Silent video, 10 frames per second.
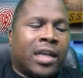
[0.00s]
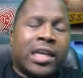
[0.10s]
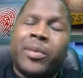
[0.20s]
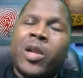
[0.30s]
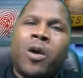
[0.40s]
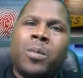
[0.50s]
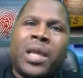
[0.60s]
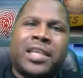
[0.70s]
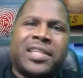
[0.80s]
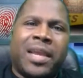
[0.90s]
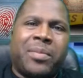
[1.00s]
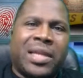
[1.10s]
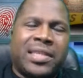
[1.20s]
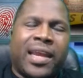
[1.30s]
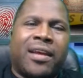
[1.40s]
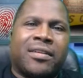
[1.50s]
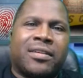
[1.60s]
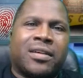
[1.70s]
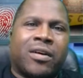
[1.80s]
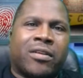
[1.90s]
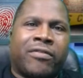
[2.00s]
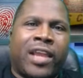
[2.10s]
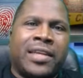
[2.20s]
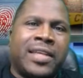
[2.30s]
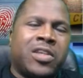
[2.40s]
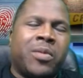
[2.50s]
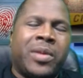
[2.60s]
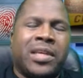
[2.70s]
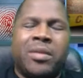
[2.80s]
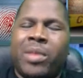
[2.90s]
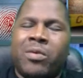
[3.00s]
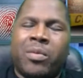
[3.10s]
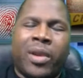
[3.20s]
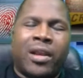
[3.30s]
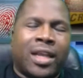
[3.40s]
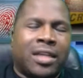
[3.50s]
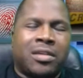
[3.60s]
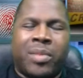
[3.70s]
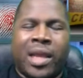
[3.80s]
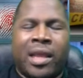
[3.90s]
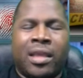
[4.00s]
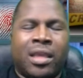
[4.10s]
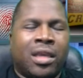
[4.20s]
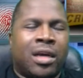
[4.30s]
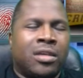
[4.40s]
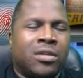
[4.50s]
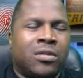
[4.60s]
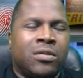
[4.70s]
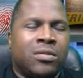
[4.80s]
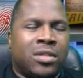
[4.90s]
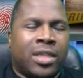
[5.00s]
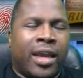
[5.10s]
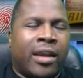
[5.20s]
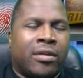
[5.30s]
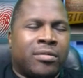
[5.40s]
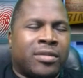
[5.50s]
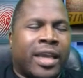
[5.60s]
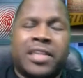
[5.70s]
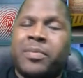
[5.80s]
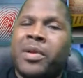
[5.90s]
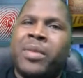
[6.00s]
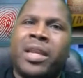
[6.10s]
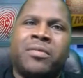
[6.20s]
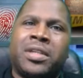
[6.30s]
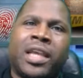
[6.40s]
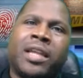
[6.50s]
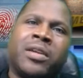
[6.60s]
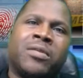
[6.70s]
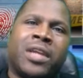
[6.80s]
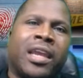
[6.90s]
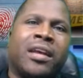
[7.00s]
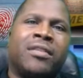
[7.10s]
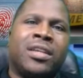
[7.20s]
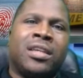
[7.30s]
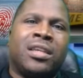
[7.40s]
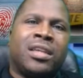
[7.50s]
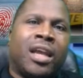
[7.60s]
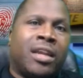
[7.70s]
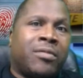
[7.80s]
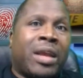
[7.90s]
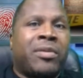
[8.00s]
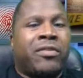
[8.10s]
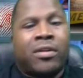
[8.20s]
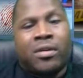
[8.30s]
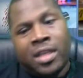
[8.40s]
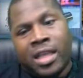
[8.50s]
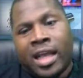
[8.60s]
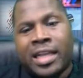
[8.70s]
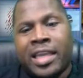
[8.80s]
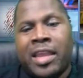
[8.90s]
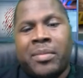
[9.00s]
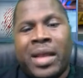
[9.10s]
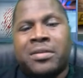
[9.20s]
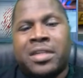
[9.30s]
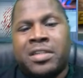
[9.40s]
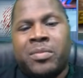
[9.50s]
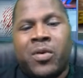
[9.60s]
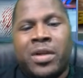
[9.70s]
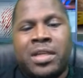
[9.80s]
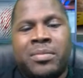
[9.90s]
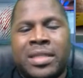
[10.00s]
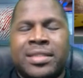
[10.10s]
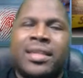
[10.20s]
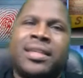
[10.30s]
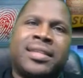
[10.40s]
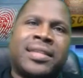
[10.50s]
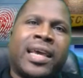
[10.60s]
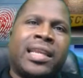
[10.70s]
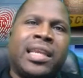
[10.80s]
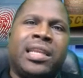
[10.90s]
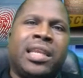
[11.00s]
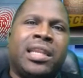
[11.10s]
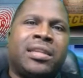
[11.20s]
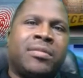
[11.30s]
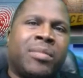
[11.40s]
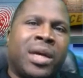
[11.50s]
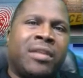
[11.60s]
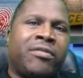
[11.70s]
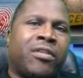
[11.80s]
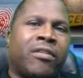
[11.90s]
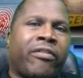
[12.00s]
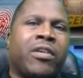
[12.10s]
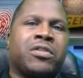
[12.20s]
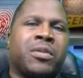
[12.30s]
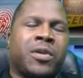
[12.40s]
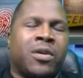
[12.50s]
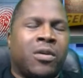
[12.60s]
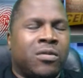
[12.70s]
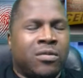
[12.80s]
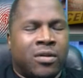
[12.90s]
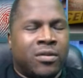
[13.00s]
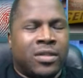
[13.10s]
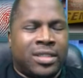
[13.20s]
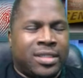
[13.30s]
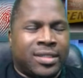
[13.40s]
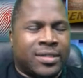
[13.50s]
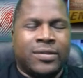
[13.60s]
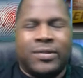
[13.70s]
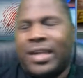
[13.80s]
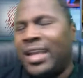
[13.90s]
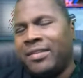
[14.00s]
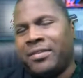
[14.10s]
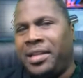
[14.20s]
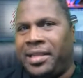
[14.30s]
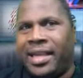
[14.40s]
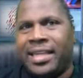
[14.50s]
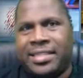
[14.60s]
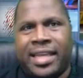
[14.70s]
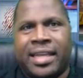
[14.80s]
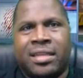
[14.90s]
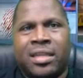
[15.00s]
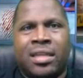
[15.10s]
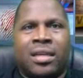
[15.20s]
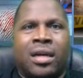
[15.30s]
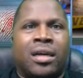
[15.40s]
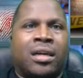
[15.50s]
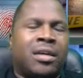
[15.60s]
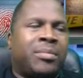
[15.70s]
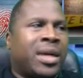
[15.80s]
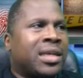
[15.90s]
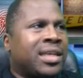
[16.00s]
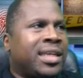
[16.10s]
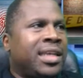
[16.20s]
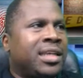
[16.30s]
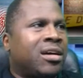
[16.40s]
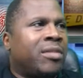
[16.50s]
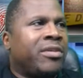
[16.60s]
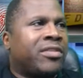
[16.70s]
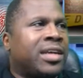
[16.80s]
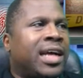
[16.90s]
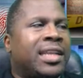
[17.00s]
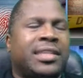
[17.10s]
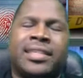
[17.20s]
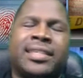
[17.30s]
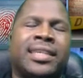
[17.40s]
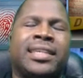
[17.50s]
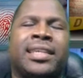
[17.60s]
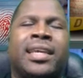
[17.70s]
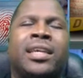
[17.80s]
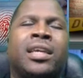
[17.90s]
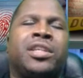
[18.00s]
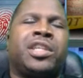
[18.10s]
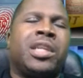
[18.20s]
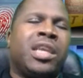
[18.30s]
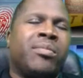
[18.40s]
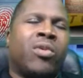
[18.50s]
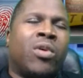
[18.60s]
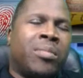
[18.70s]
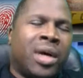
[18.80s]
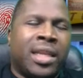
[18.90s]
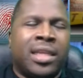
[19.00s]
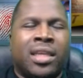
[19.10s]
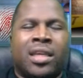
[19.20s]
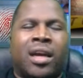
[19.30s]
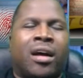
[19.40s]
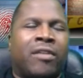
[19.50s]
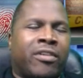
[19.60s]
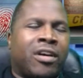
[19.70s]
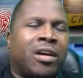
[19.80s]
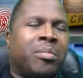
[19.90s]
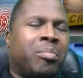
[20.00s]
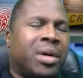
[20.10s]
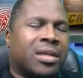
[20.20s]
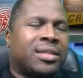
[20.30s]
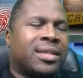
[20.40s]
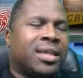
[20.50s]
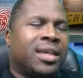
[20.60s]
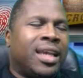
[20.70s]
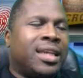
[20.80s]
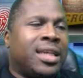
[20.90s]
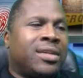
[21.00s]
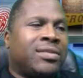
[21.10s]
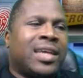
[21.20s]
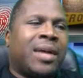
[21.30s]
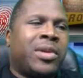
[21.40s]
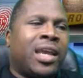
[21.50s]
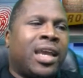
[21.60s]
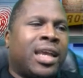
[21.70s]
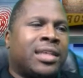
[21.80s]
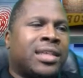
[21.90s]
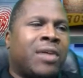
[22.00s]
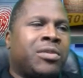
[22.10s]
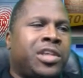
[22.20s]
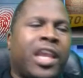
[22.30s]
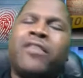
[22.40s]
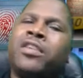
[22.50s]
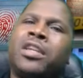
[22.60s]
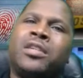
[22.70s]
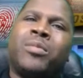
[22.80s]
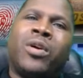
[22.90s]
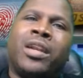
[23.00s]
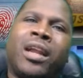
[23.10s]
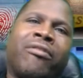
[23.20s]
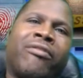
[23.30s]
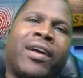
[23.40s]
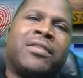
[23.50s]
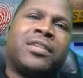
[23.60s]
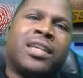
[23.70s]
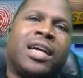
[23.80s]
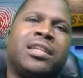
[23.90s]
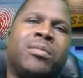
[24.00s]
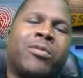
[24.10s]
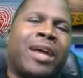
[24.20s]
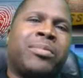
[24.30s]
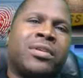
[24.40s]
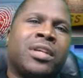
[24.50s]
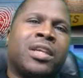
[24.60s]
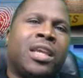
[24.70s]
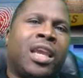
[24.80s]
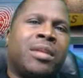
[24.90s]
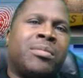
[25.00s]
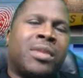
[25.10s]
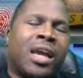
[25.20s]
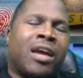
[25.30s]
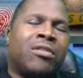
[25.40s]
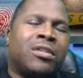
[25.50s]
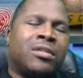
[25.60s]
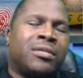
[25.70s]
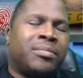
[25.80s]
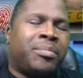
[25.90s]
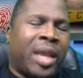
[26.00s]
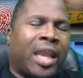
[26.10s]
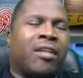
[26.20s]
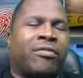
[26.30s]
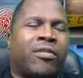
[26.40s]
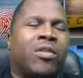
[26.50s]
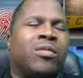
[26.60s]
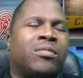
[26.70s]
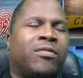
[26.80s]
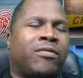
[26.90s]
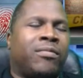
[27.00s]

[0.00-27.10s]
Coming home last night, my tire caught a flat and they told me it couldn't be repaired. I had to buy a new tire. Got to spend money, which I don't have. And right before I came out this morning, my son decided he needed the money for a field trip to go on to school. I ain't really got that. My kid called me from college and said that she need more money for her books. And then on top of that, as I was shaving this morning, I found a condom wrapper in our bathroom.